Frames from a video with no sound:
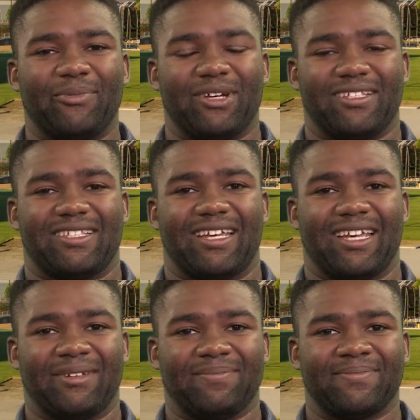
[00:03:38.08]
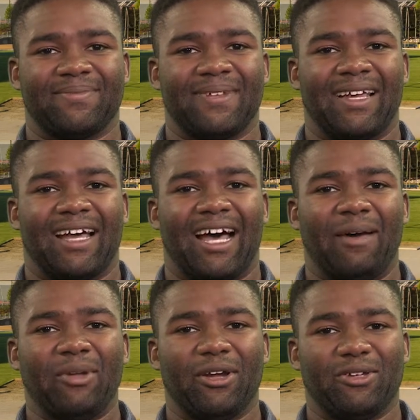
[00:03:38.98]
with us today.
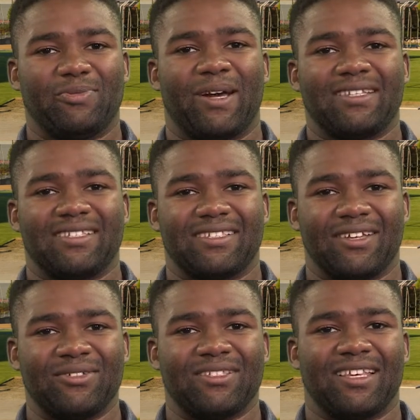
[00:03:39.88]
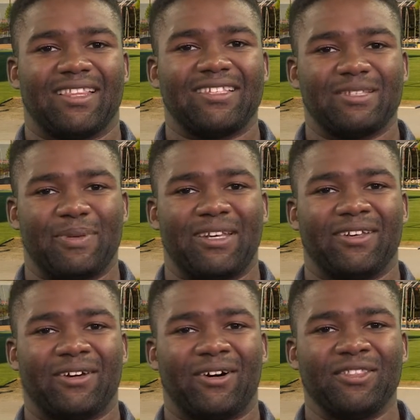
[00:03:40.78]
I'm your host, Braston Stokes, and this has
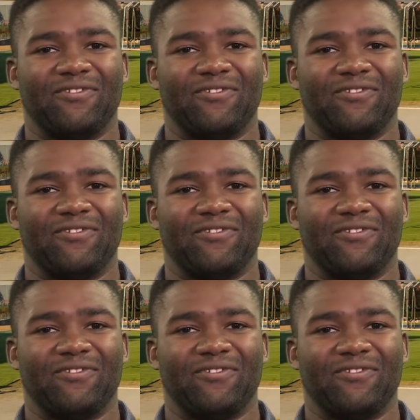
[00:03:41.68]
been On the